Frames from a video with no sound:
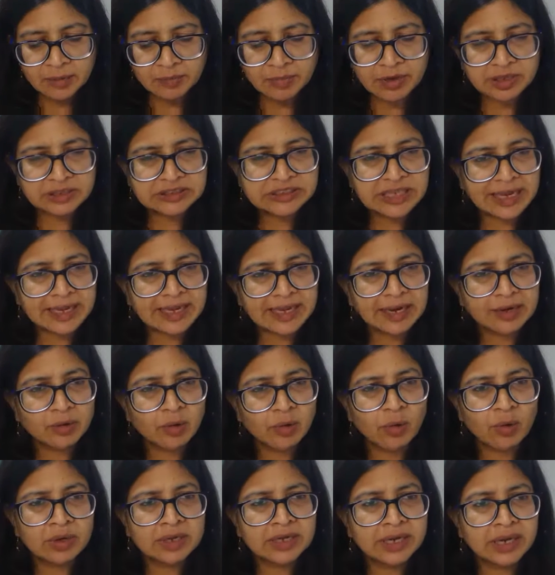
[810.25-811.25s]
because I get
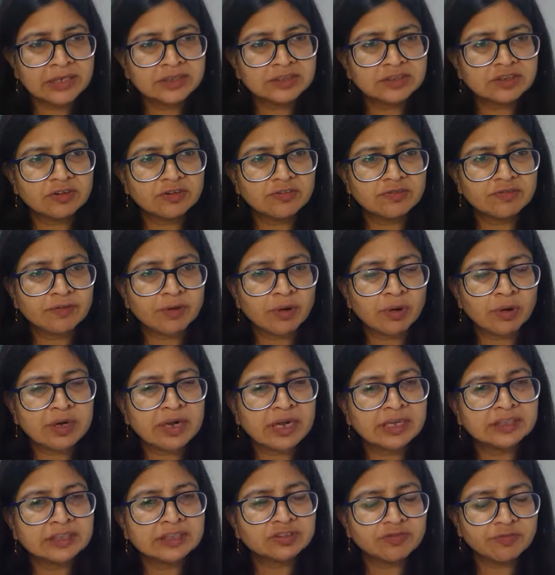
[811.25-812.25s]
all kinds of
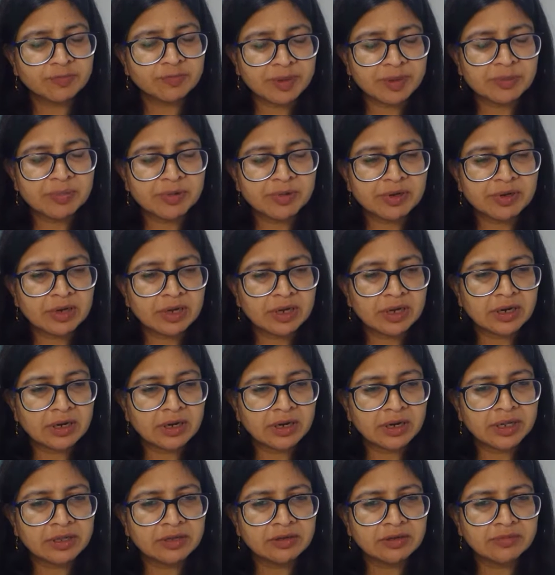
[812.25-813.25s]
people
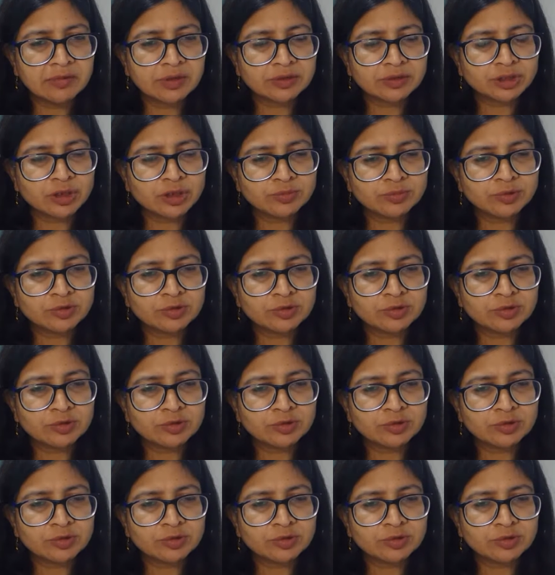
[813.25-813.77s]
in the workshop.